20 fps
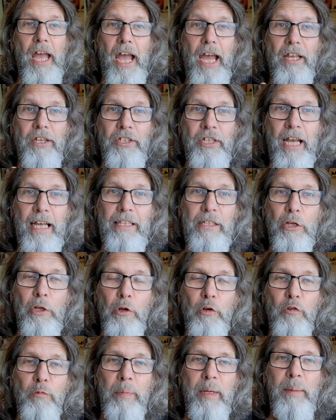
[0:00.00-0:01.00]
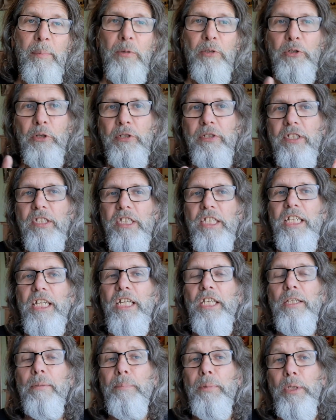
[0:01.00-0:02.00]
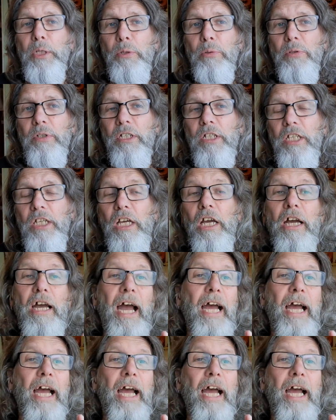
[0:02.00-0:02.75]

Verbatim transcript: And yet, a lot of people just see the beauty